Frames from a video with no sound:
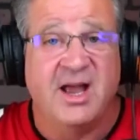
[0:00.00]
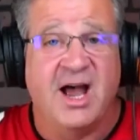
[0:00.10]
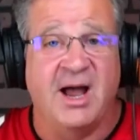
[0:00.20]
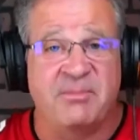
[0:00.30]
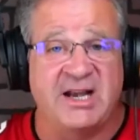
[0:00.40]

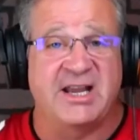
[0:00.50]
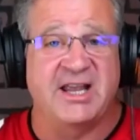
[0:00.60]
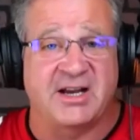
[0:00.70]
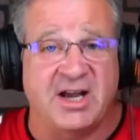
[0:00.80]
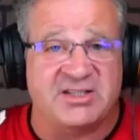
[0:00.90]
I'm going to get
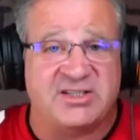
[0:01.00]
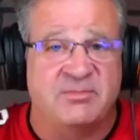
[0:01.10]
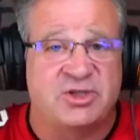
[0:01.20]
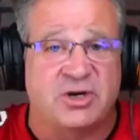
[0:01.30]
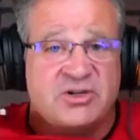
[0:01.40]
a
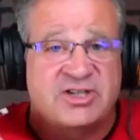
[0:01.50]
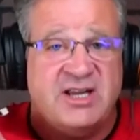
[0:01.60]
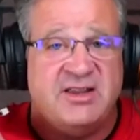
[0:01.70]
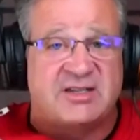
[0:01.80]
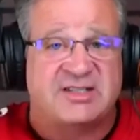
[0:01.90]
custom
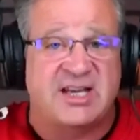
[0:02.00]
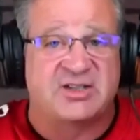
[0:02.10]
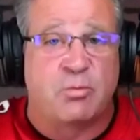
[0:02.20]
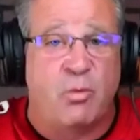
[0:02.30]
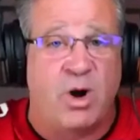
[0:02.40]
jersey that
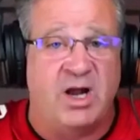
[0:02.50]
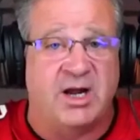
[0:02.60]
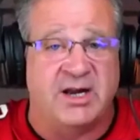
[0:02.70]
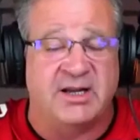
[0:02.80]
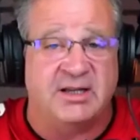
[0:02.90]
says 1
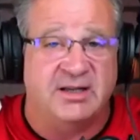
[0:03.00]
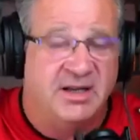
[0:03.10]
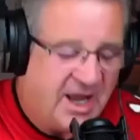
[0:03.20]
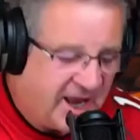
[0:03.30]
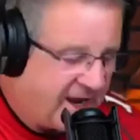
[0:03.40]
on it.
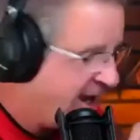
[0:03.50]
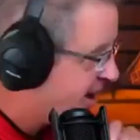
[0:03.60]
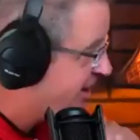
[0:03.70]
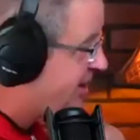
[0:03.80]
And on the